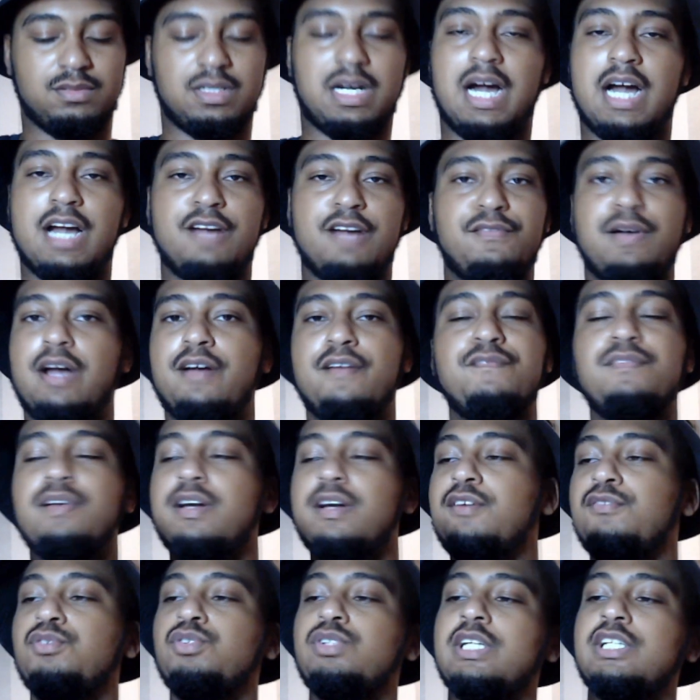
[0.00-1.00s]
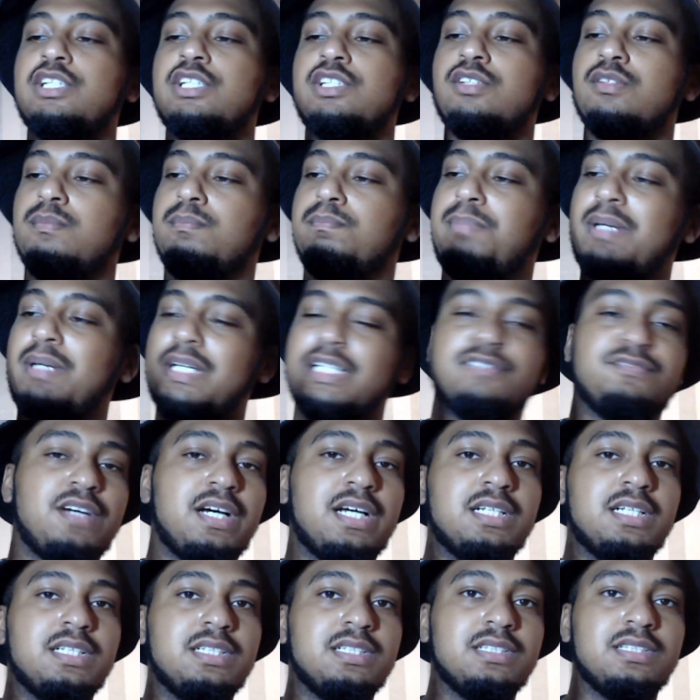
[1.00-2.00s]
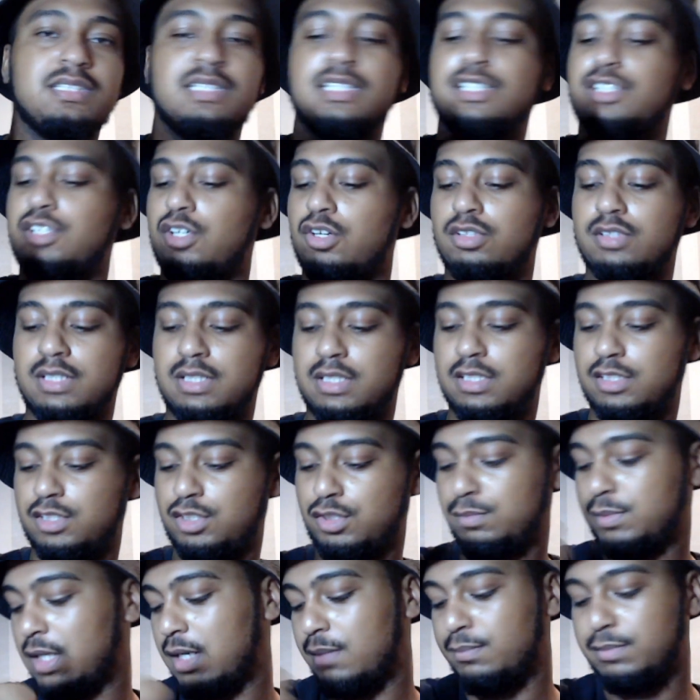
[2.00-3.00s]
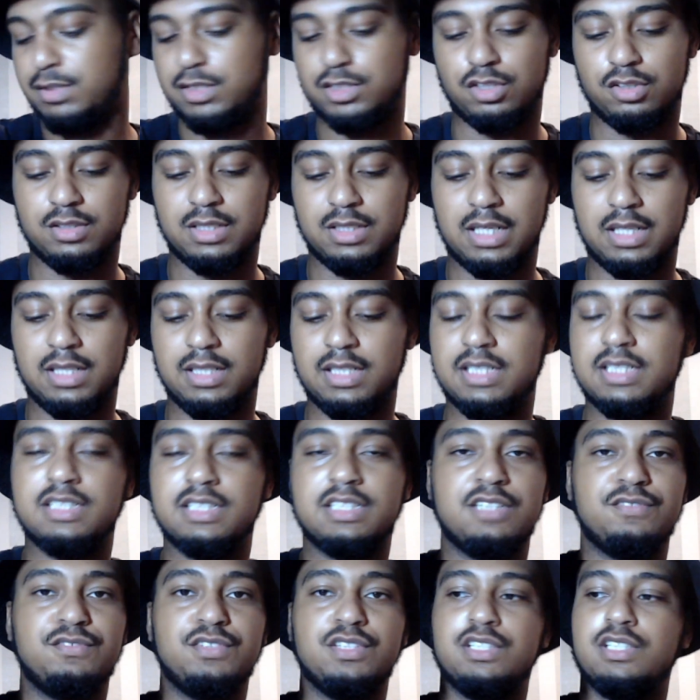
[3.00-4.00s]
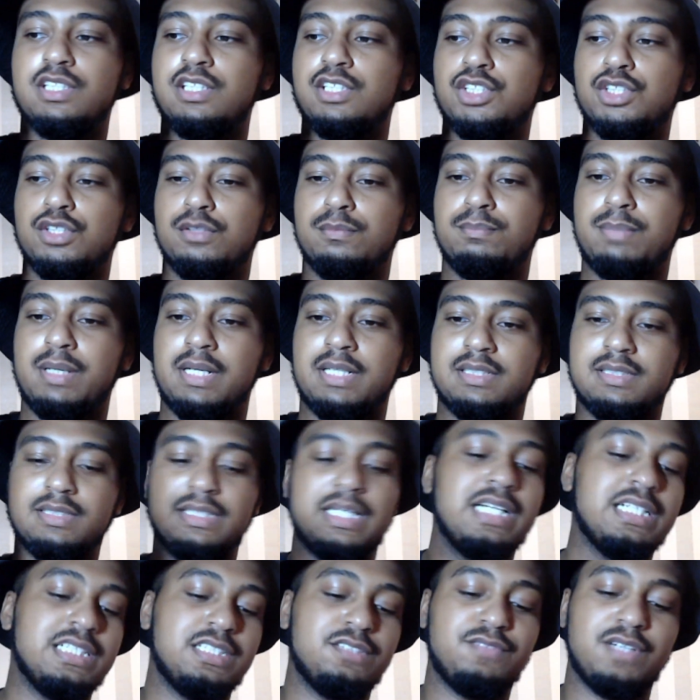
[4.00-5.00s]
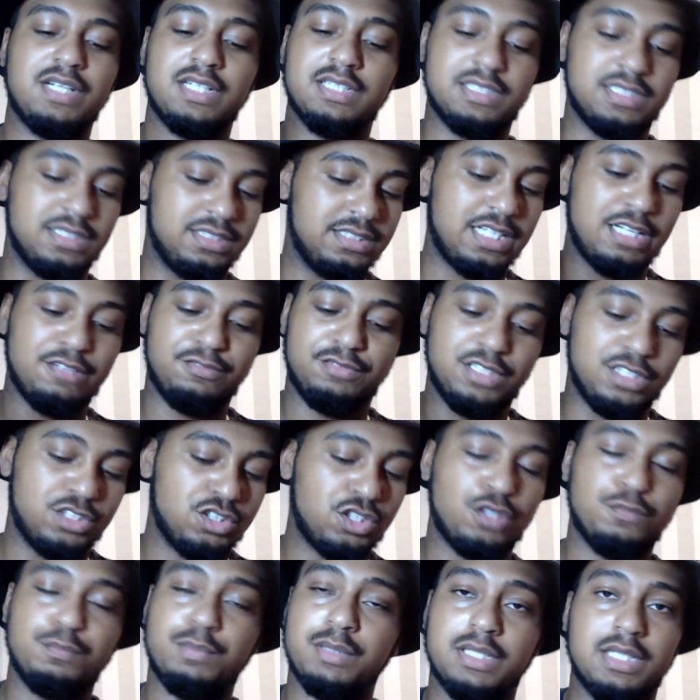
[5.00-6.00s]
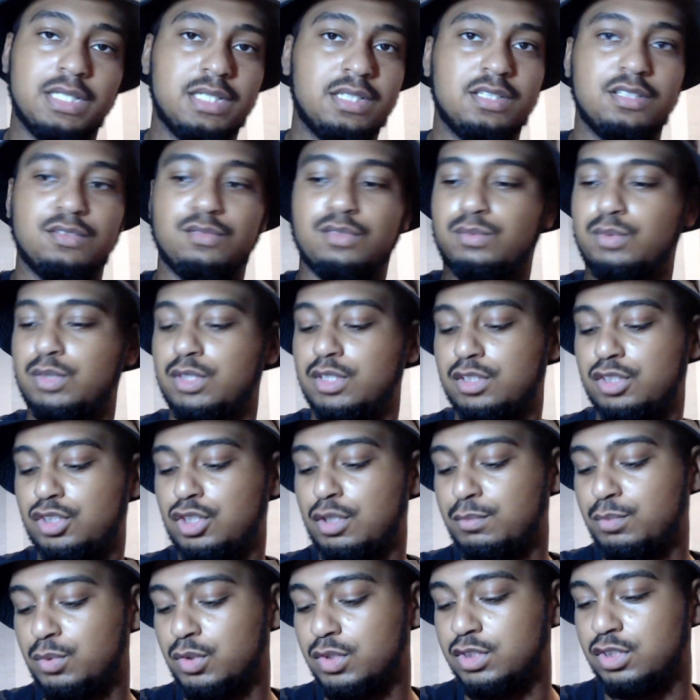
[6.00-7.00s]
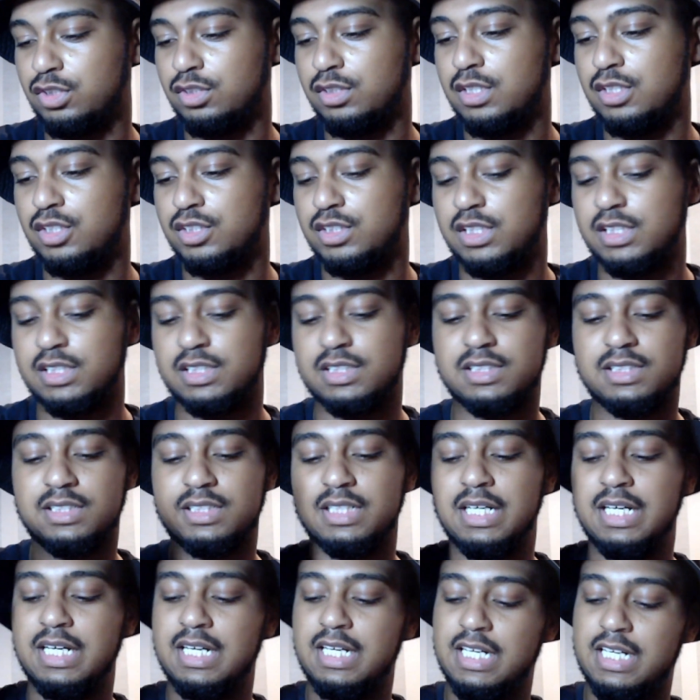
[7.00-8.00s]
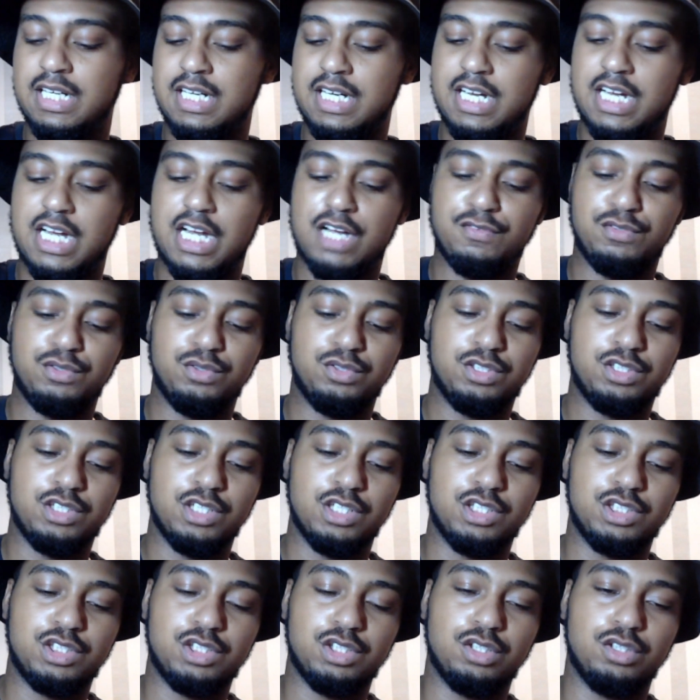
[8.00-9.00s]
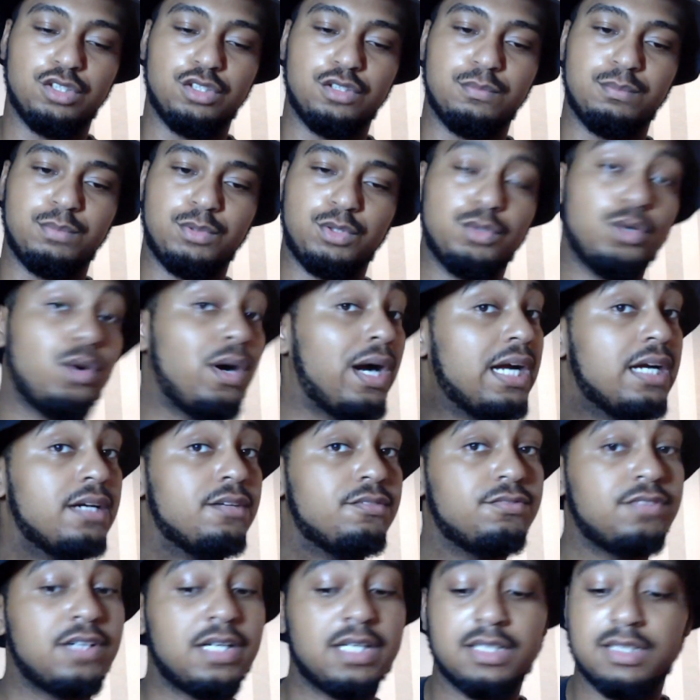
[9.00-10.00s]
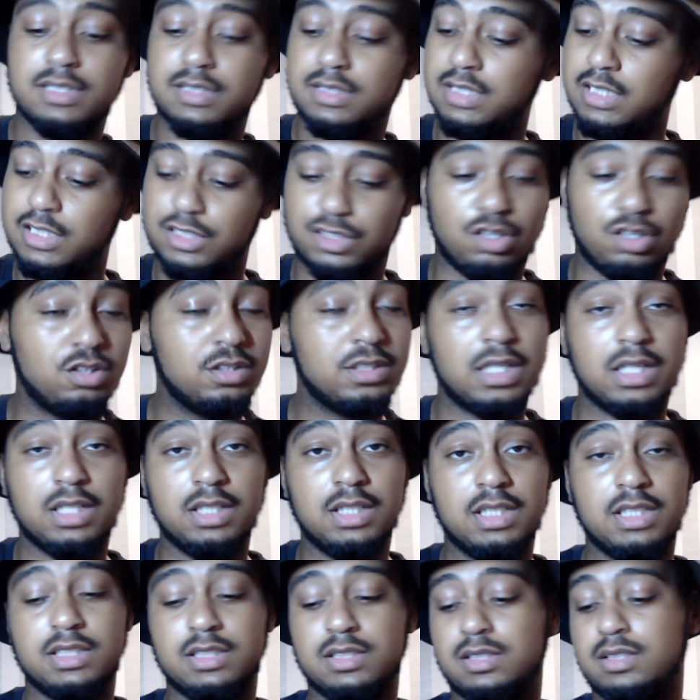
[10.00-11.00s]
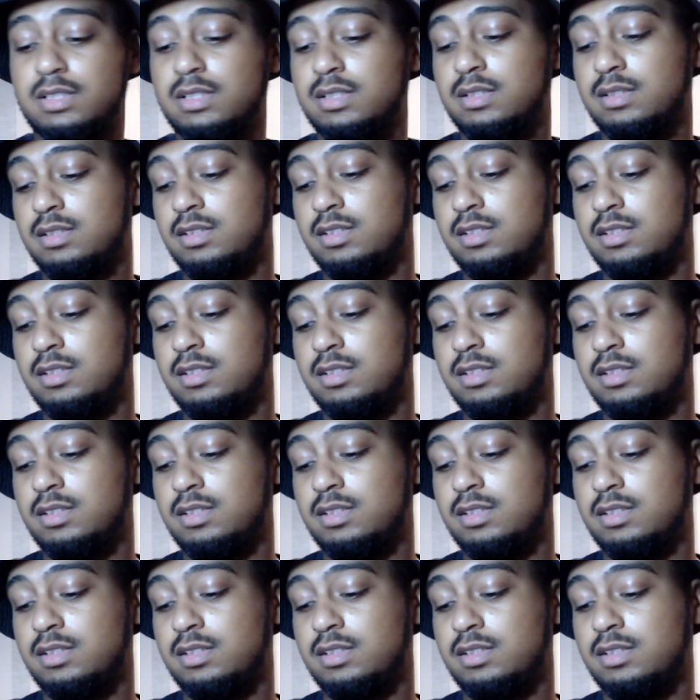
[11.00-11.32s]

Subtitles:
If you search best fans, it's on. Sometimes it's on that list. If you search up best desk fans, it's definitely topping that, one of the top ones on those lists. If you search up quiet fans, it's on that list.